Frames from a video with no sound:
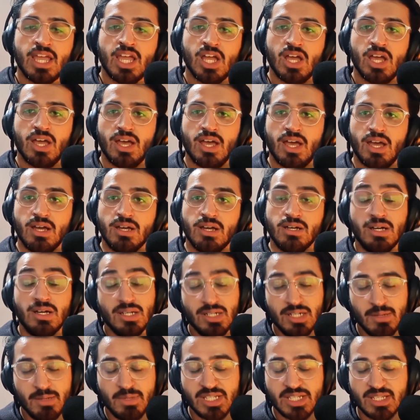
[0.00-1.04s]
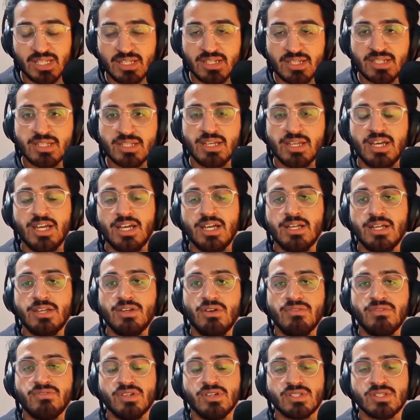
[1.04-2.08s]
Unlimited,
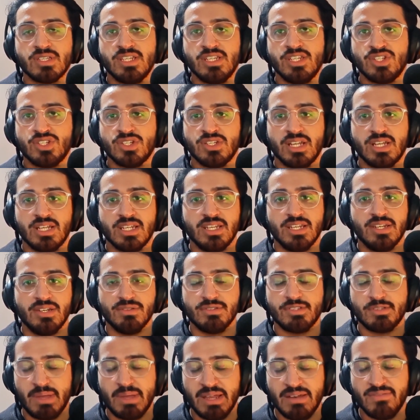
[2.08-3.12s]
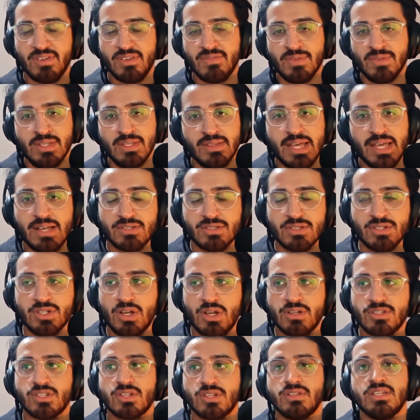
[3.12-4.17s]
not first edition. I didn't spend
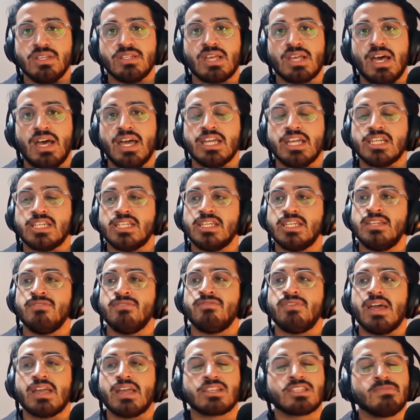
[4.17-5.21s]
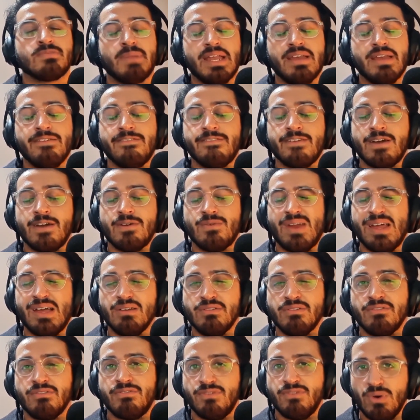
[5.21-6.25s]
$15,000 on this. I did in fact spend around
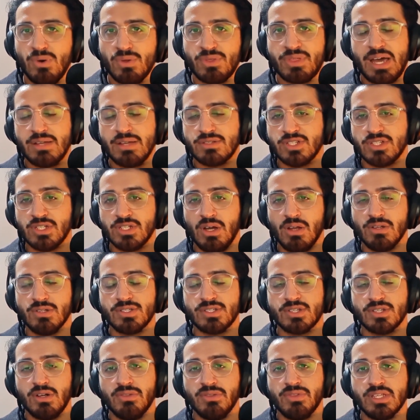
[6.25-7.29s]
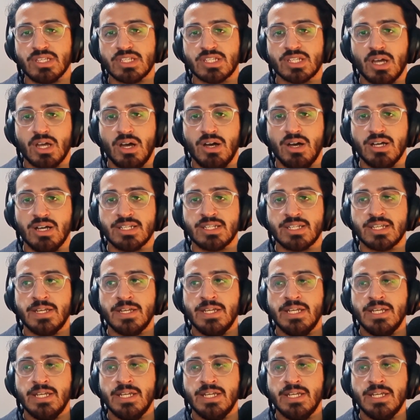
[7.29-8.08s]
$4,000 on this card.